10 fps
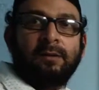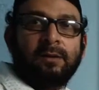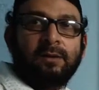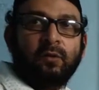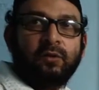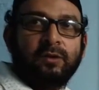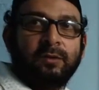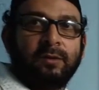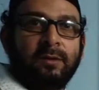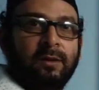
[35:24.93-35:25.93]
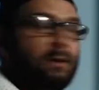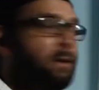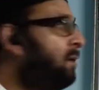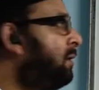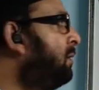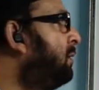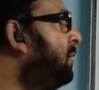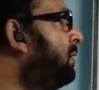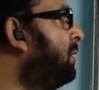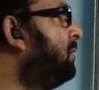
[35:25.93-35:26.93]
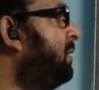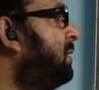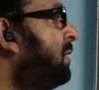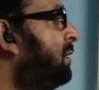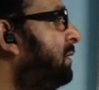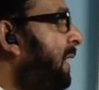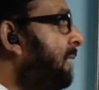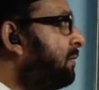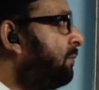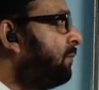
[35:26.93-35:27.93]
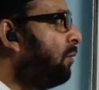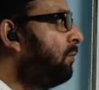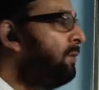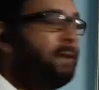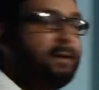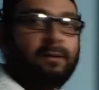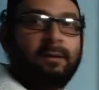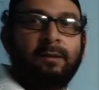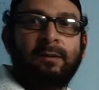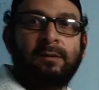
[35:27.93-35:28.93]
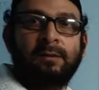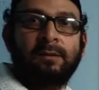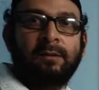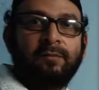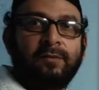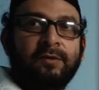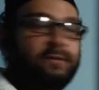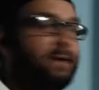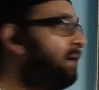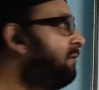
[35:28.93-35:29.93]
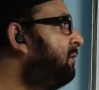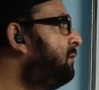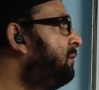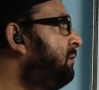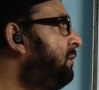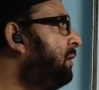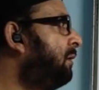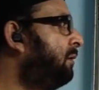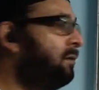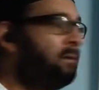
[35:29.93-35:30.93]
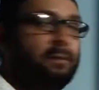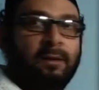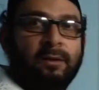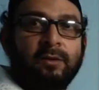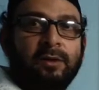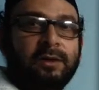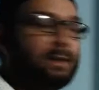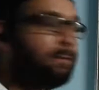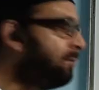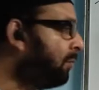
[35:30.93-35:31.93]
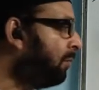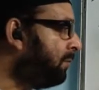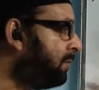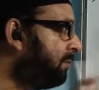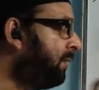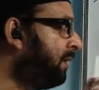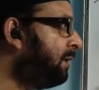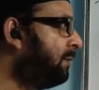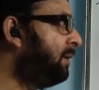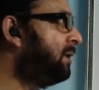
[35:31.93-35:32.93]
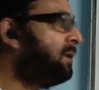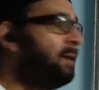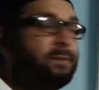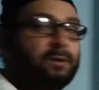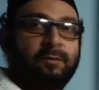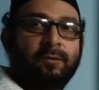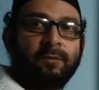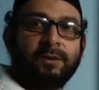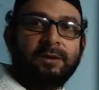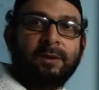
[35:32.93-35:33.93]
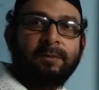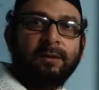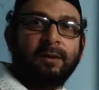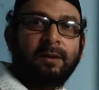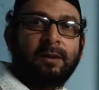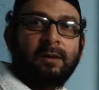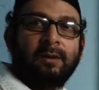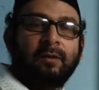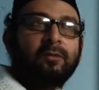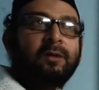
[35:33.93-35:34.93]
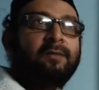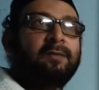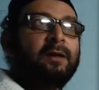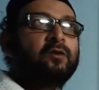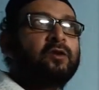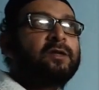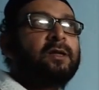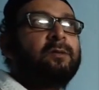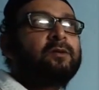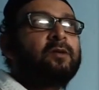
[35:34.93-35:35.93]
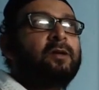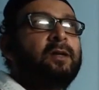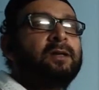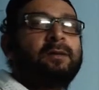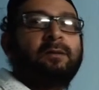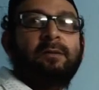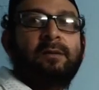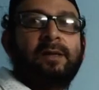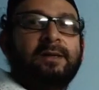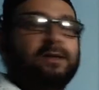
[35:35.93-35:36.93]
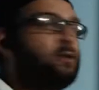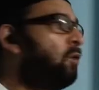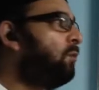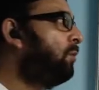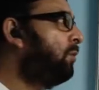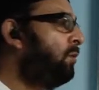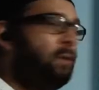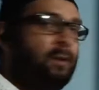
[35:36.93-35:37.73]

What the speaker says: this question. I think these are the types of problem here which we have done. This type of problems may come in exams from this chapter. Now they have reduced the syllabus, so there is less scope.